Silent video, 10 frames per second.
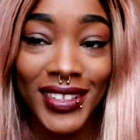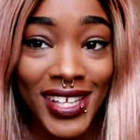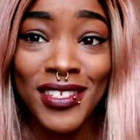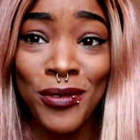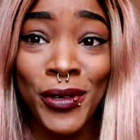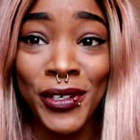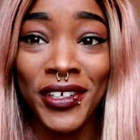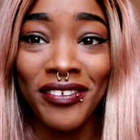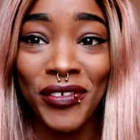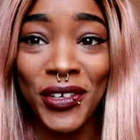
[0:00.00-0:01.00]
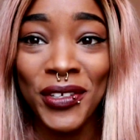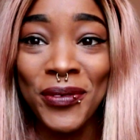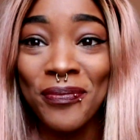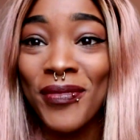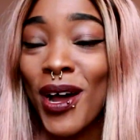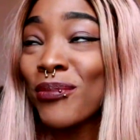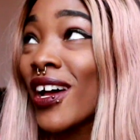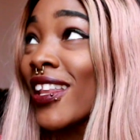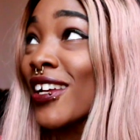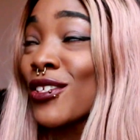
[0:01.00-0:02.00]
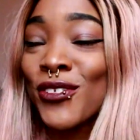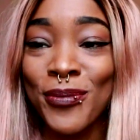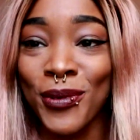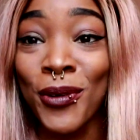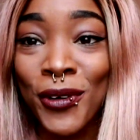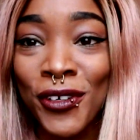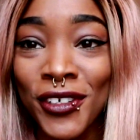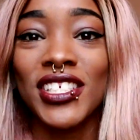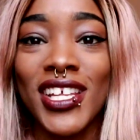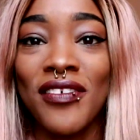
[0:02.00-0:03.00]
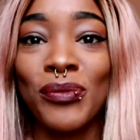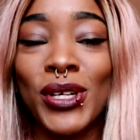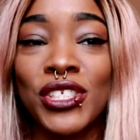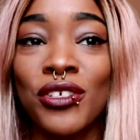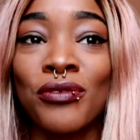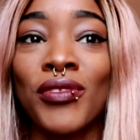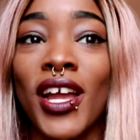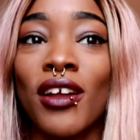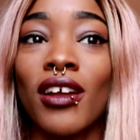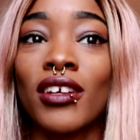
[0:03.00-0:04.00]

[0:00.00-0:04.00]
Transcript: That's a hoarder for you. I'm not like a super hoarder. I just have a bunch of like